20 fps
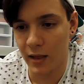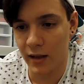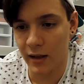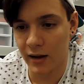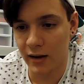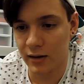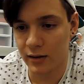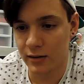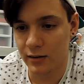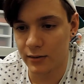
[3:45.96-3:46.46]

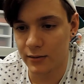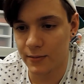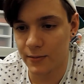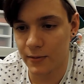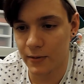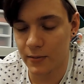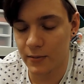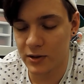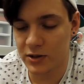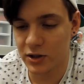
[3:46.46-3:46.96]
And
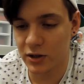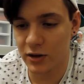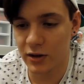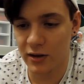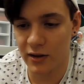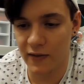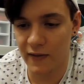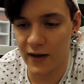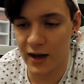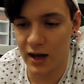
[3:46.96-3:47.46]
pretty much other
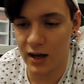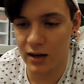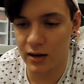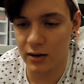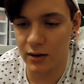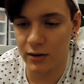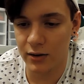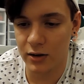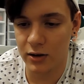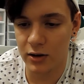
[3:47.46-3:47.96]
than that,
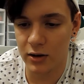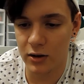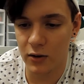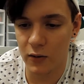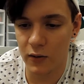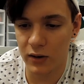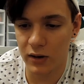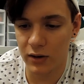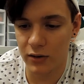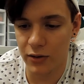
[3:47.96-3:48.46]

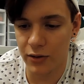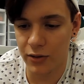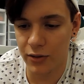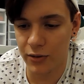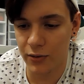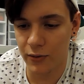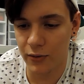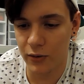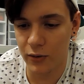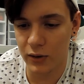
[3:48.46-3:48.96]
going
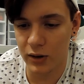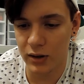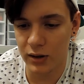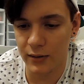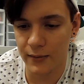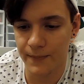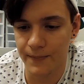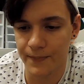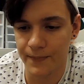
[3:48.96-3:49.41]
through it,